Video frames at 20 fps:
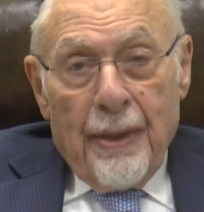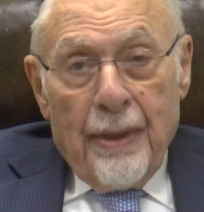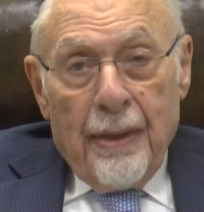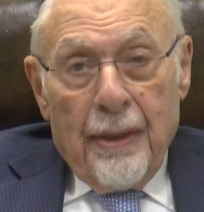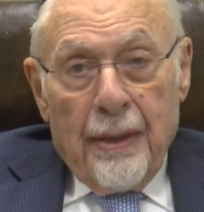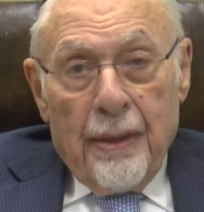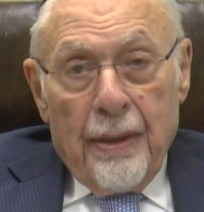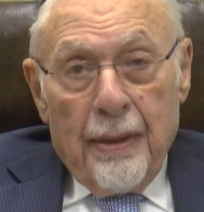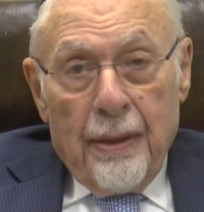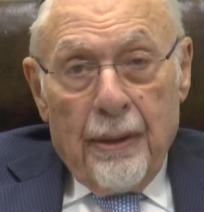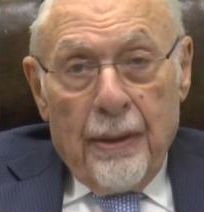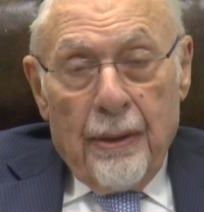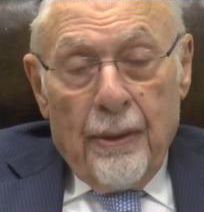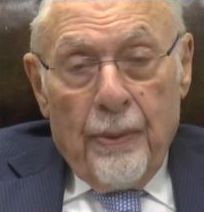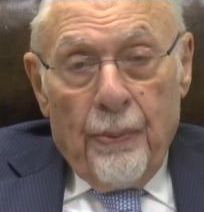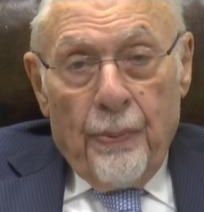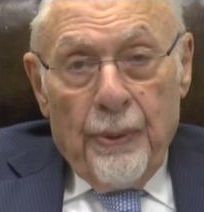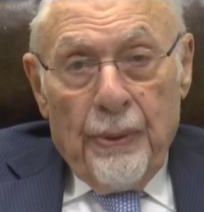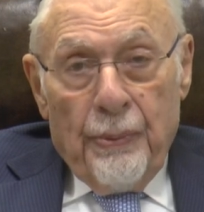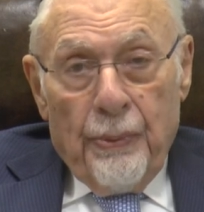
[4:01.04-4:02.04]
Uh,
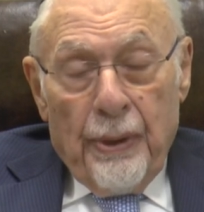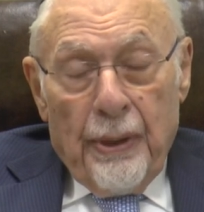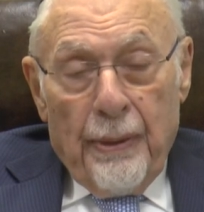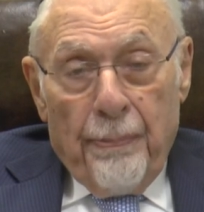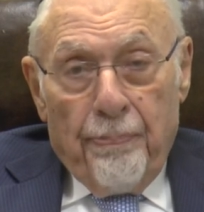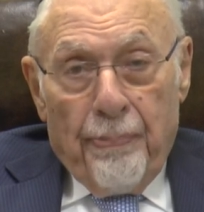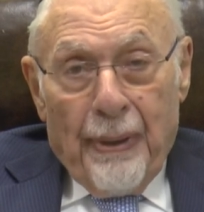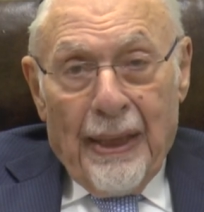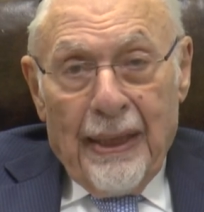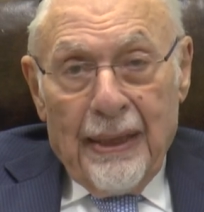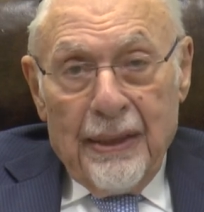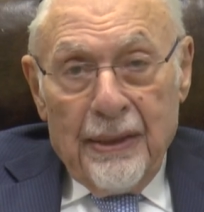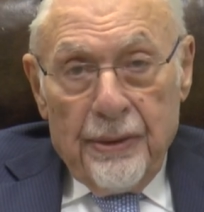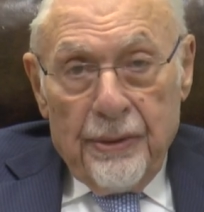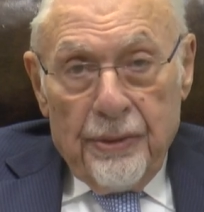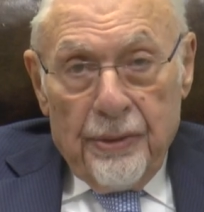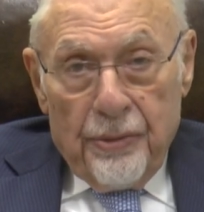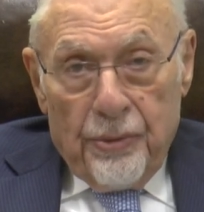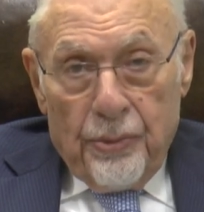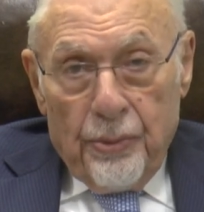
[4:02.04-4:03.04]
we were
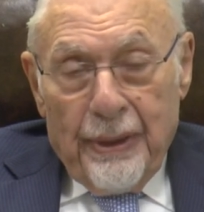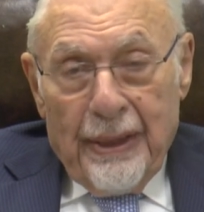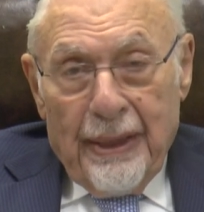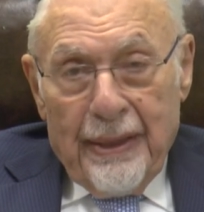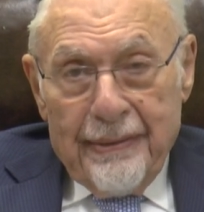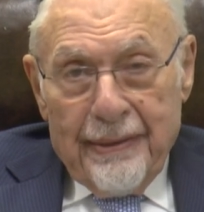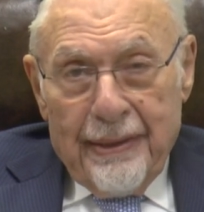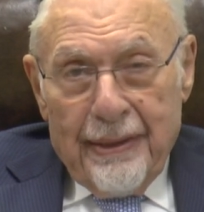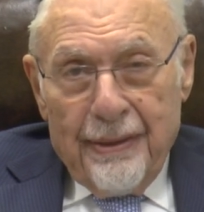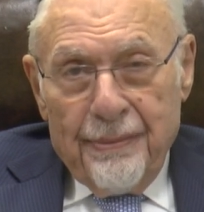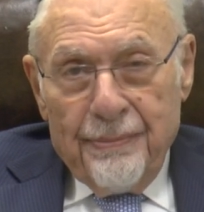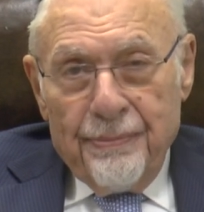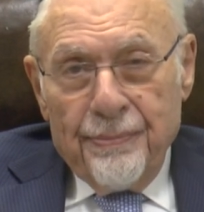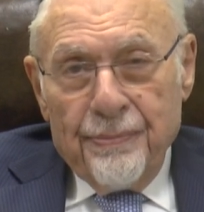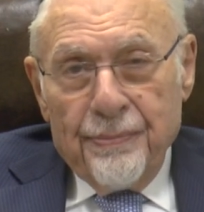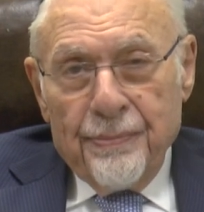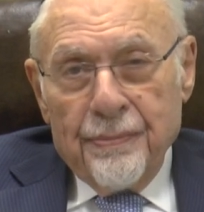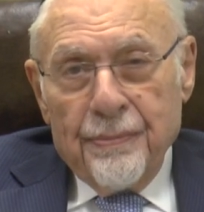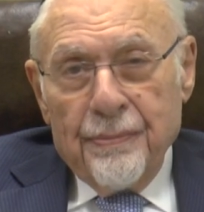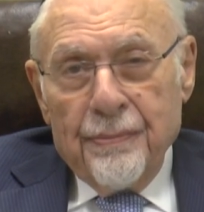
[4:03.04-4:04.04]
piled together
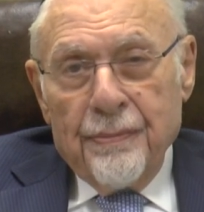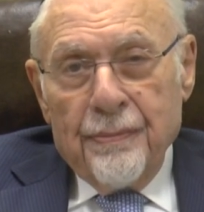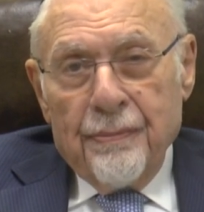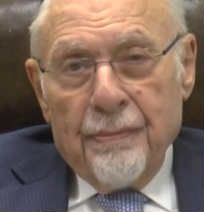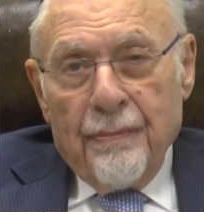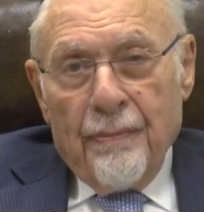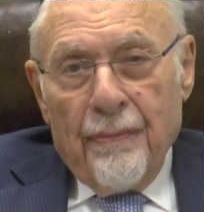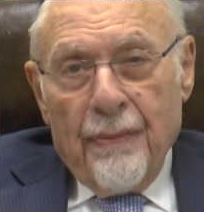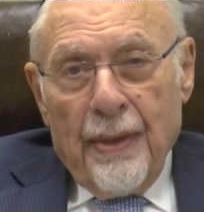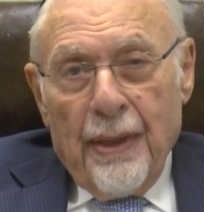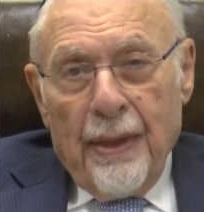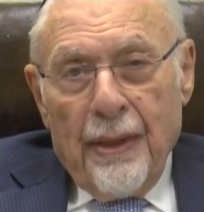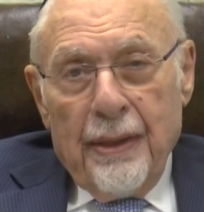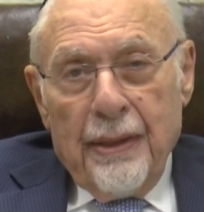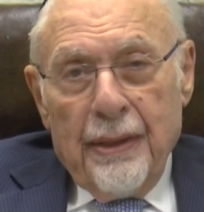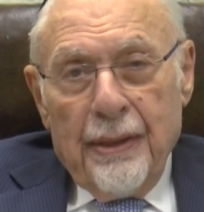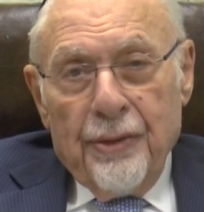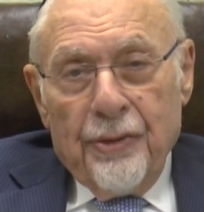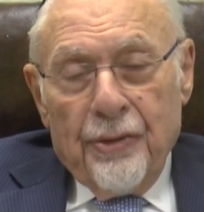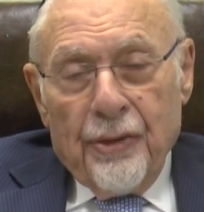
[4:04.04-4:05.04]

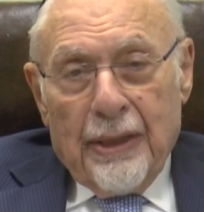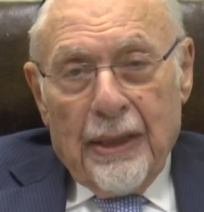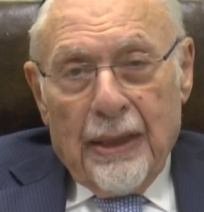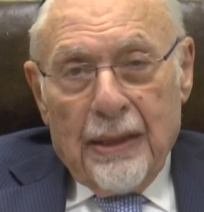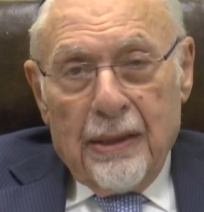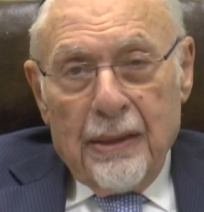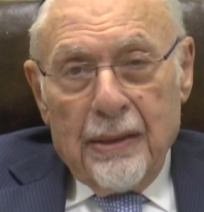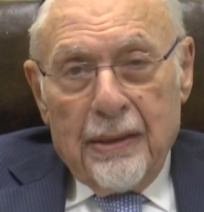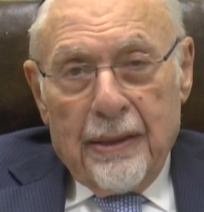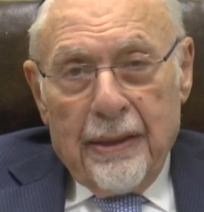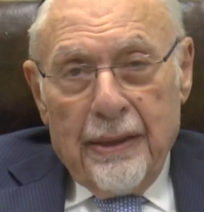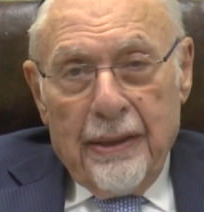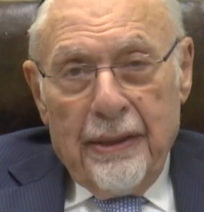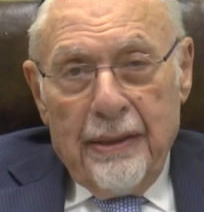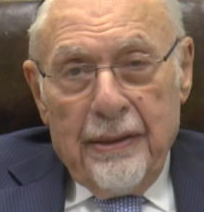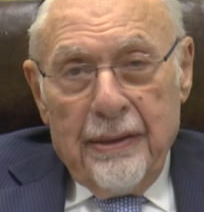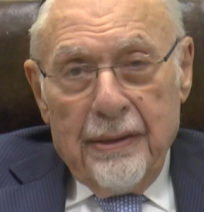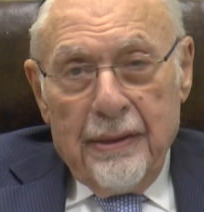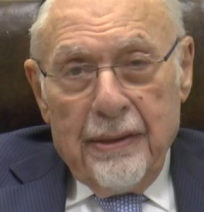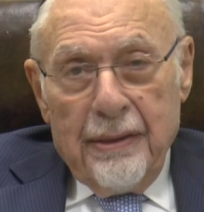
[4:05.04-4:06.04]
in the cattle
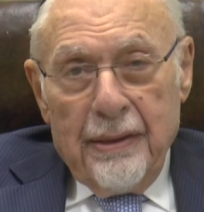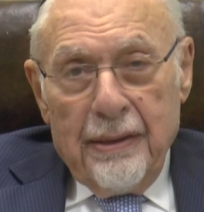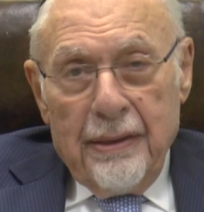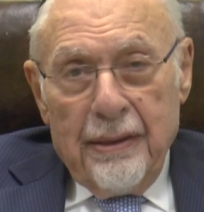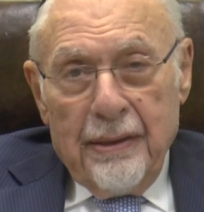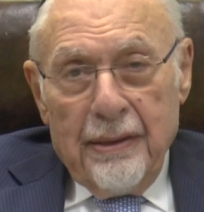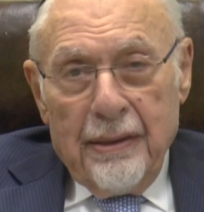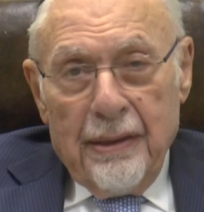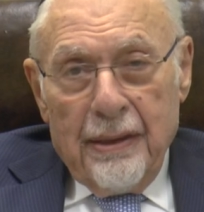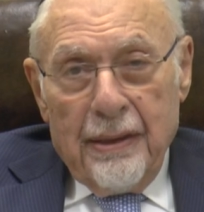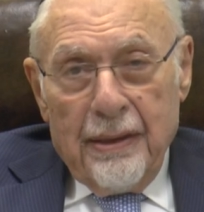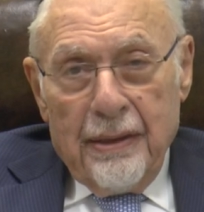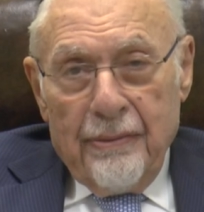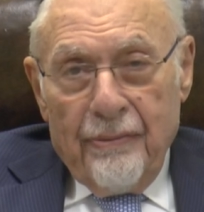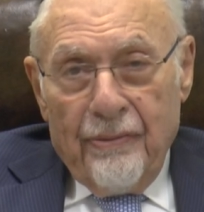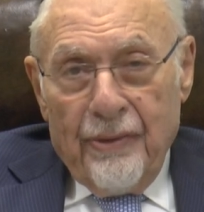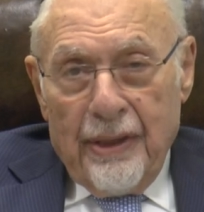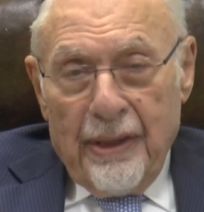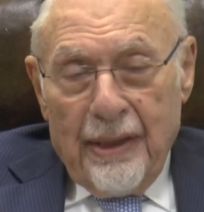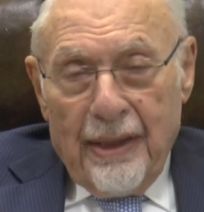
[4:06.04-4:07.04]
train in a
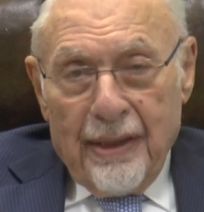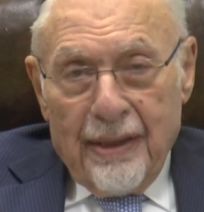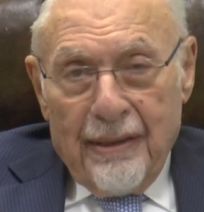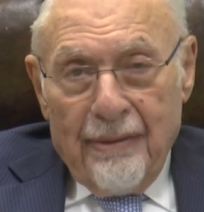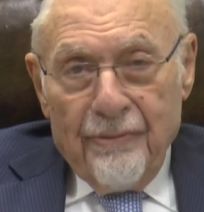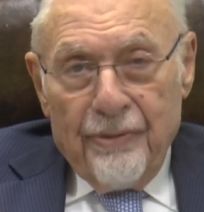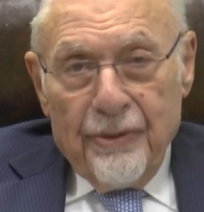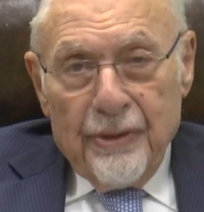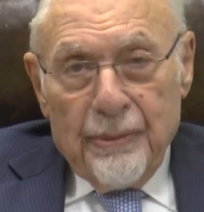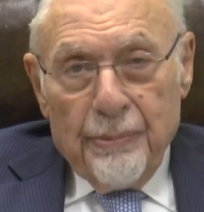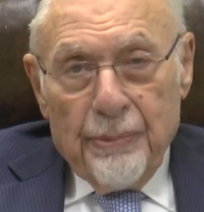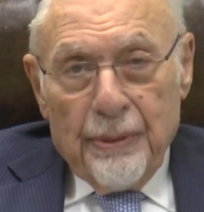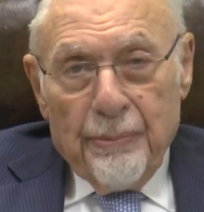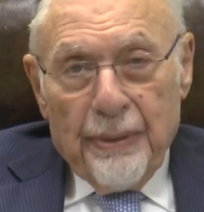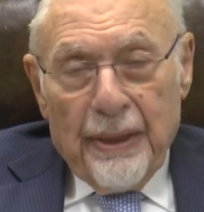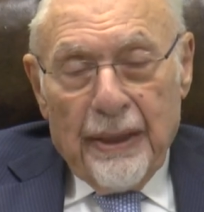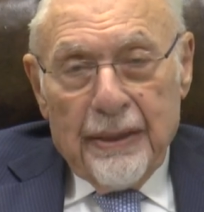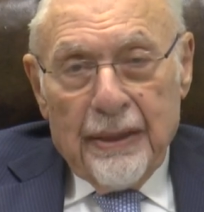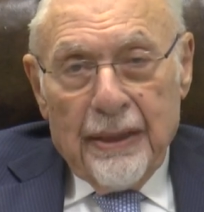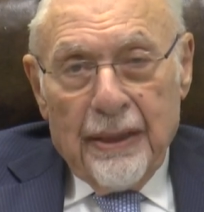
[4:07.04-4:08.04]
very uncomfortable
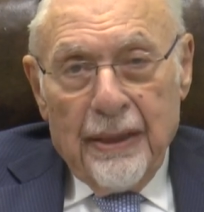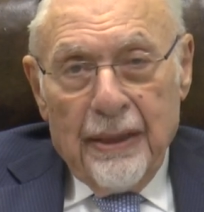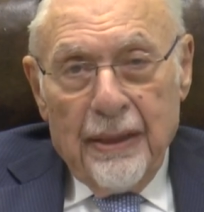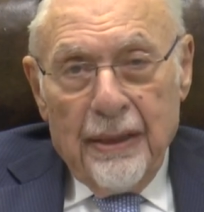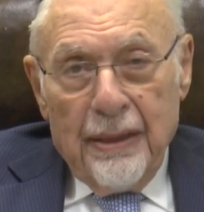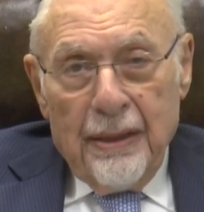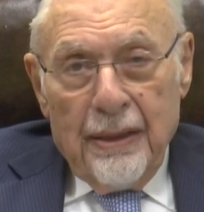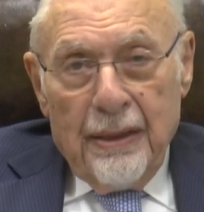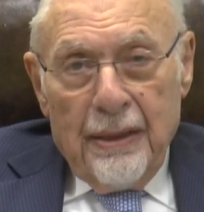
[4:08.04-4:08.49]
manner.